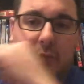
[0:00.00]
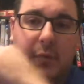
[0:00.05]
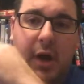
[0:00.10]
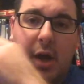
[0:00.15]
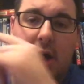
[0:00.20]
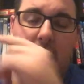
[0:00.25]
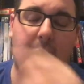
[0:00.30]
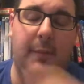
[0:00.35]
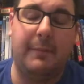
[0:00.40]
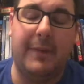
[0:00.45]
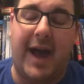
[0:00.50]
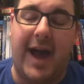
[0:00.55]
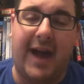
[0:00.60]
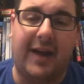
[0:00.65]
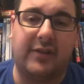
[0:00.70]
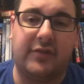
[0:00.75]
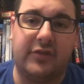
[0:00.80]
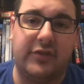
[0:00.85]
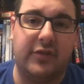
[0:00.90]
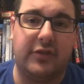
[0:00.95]

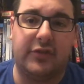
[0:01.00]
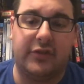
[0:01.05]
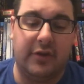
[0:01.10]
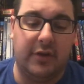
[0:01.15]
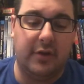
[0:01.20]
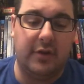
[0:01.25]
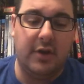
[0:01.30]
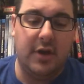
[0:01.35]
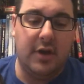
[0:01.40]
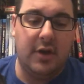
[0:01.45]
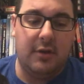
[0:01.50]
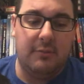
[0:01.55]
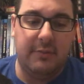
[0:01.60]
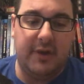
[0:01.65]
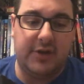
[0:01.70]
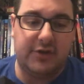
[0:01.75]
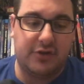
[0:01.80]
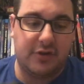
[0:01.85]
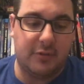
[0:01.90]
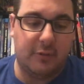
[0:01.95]
box just to
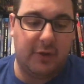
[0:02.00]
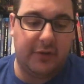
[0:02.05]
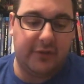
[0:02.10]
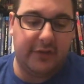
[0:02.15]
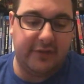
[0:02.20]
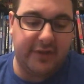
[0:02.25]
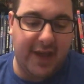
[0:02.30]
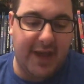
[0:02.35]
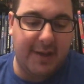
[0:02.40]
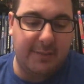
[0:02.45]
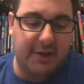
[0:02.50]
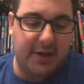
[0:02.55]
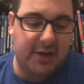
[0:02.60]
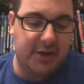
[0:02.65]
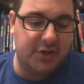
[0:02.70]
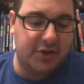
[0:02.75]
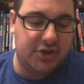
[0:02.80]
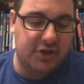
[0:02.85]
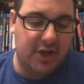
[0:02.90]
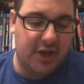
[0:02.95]
make sure it wasn't
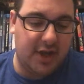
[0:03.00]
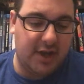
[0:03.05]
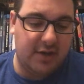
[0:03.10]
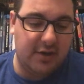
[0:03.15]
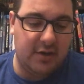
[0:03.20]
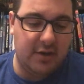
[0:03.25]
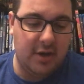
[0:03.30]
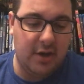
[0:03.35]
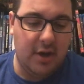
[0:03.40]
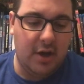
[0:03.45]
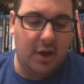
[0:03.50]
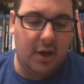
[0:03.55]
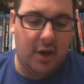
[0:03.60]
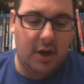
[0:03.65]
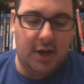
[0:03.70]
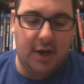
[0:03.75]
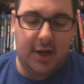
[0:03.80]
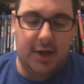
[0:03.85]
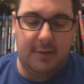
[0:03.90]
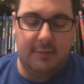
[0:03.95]
damaged. And
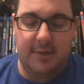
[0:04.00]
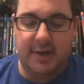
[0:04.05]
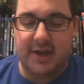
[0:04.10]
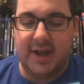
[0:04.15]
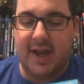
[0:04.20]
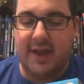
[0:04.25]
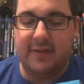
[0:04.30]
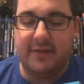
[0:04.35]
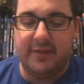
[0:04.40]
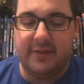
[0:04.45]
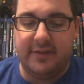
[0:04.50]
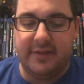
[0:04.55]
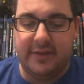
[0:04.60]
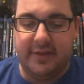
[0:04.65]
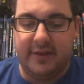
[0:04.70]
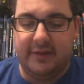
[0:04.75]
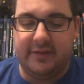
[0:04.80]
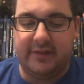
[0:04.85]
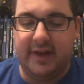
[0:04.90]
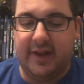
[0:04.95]
again,
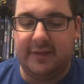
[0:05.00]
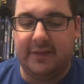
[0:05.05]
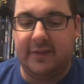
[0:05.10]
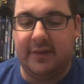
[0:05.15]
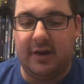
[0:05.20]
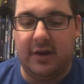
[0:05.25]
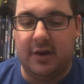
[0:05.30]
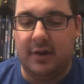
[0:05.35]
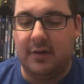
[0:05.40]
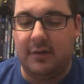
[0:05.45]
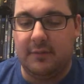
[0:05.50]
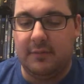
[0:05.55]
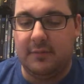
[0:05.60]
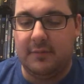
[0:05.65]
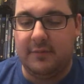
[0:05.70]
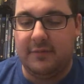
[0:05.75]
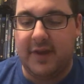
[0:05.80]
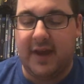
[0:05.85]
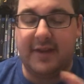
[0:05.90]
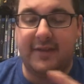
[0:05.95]
these sets are
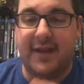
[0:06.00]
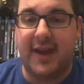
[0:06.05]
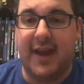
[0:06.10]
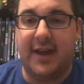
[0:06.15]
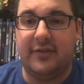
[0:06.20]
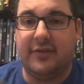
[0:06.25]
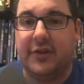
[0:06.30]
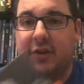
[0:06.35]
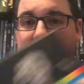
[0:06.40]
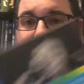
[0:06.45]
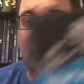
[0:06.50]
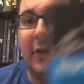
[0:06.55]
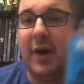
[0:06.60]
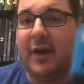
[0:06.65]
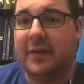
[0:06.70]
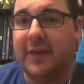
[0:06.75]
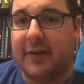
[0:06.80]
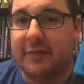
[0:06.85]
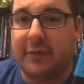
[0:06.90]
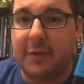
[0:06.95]
fantastic, so
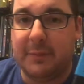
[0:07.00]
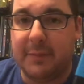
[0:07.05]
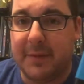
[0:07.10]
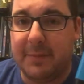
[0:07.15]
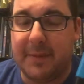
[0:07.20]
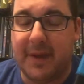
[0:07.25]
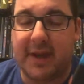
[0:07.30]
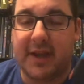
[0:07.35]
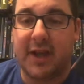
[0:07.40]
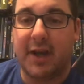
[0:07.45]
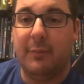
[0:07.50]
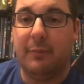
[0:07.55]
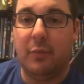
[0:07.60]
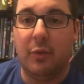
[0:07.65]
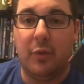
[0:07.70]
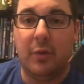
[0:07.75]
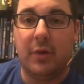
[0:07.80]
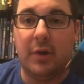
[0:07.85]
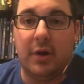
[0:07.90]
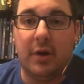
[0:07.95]
I'll definitely be picking up
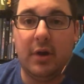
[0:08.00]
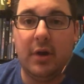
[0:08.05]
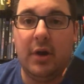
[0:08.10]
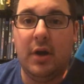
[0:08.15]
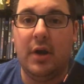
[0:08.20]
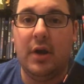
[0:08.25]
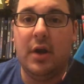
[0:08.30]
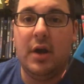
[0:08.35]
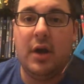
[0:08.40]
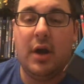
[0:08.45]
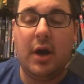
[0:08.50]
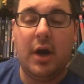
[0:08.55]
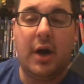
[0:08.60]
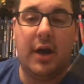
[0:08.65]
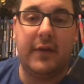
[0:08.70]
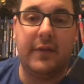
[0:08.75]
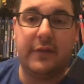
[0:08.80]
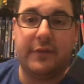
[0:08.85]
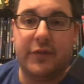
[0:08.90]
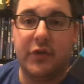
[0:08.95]
more
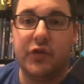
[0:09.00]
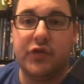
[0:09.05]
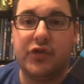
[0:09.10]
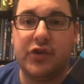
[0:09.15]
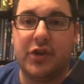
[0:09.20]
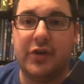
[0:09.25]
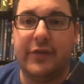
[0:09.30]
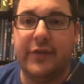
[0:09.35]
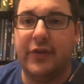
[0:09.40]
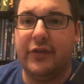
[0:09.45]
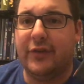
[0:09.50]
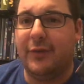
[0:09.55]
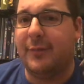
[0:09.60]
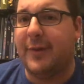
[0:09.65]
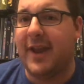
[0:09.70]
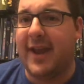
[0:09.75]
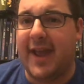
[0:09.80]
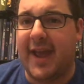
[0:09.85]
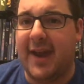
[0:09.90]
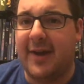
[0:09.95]
in the future. There's a
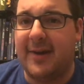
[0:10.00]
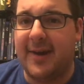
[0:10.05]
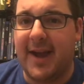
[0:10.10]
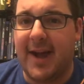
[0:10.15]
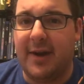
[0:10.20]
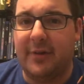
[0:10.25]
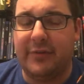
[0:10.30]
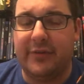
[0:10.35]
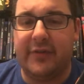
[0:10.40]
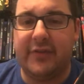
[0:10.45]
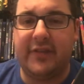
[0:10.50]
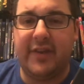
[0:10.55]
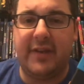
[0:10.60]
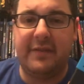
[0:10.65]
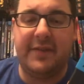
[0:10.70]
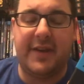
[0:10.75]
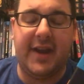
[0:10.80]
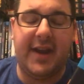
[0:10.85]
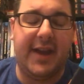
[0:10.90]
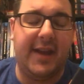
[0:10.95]
Ray Harryhausen
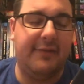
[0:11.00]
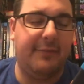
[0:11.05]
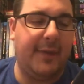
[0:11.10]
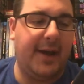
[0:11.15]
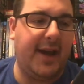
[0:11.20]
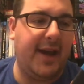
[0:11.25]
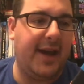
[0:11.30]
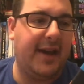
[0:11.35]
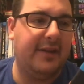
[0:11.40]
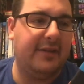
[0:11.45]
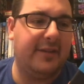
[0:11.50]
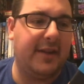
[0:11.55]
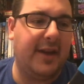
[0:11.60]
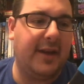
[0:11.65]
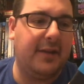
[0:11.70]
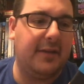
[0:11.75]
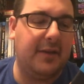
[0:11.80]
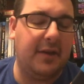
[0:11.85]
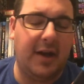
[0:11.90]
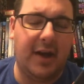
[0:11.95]
set that I have my eyes
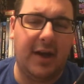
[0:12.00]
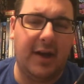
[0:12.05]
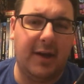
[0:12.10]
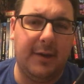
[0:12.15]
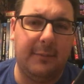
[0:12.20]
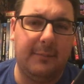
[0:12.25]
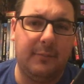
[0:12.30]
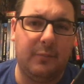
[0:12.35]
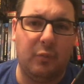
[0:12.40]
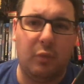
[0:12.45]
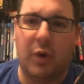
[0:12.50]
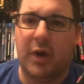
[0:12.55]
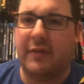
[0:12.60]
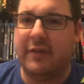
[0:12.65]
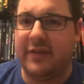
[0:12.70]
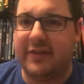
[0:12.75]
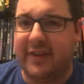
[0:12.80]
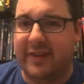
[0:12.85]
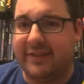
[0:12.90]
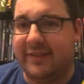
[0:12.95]
on. One of
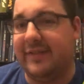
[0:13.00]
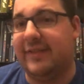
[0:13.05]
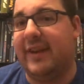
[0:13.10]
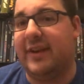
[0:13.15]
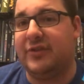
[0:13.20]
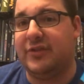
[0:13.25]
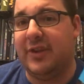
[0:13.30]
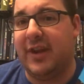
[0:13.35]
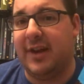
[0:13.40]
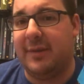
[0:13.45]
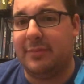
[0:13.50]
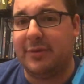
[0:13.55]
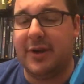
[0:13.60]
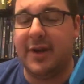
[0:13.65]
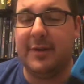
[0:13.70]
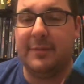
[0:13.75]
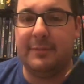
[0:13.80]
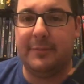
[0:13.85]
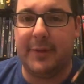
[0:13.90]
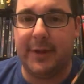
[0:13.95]
the sets is actually out of
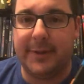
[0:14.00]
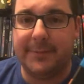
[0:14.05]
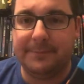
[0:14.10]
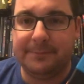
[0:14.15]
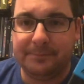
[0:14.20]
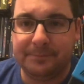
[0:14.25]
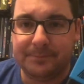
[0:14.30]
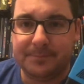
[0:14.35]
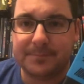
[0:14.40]
print, but